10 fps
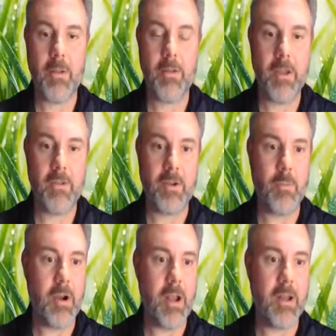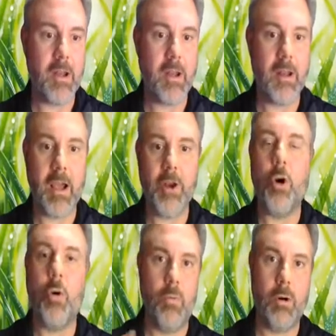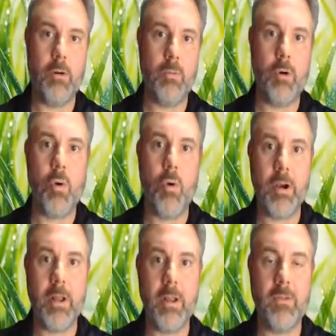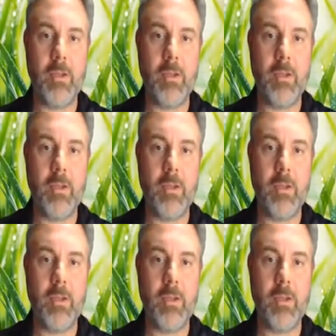thanks, Brandon. And I know we're recording this.